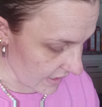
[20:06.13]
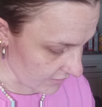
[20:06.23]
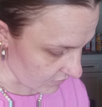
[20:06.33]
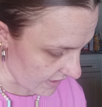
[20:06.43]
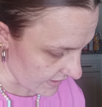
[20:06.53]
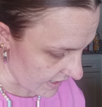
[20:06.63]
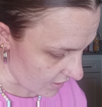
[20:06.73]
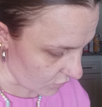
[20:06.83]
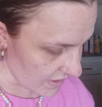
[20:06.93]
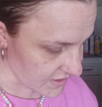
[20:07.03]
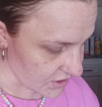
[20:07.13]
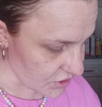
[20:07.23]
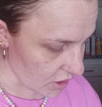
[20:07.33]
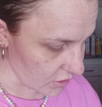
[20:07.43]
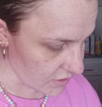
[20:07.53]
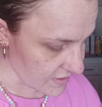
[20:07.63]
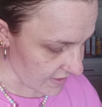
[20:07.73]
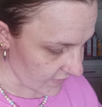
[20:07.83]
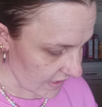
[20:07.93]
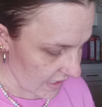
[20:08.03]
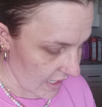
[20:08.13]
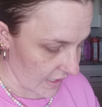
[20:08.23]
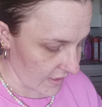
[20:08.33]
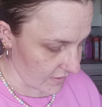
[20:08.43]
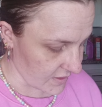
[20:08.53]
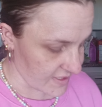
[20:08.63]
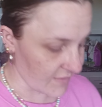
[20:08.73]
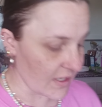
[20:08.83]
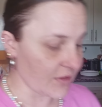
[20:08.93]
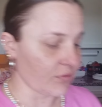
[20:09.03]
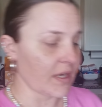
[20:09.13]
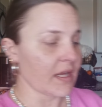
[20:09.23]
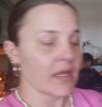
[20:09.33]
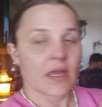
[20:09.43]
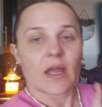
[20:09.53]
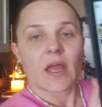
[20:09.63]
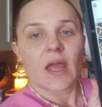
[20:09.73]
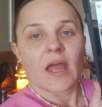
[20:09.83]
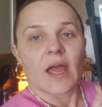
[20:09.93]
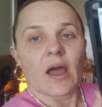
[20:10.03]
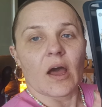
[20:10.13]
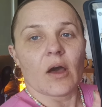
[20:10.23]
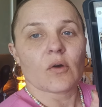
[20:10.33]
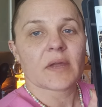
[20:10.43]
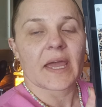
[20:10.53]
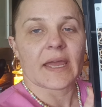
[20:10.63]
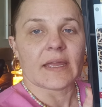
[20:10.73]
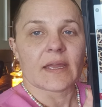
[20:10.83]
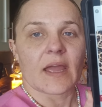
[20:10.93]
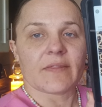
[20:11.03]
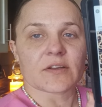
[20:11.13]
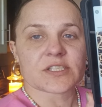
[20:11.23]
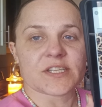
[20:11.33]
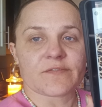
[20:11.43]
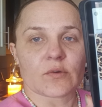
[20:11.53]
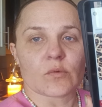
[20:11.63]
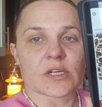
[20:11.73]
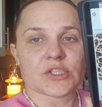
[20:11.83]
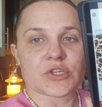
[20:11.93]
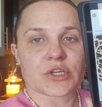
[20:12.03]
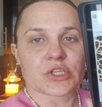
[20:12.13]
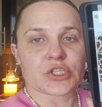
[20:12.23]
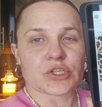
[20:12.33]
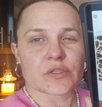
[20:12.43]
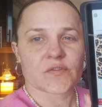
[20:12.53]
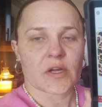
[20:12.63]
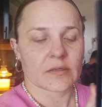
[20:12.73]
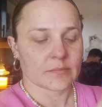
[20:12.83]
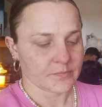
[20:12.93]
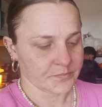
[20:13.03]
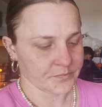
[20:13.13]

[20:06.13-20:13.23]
and right now it's $1.79, $73. Okay, and there's different ones you can choose from.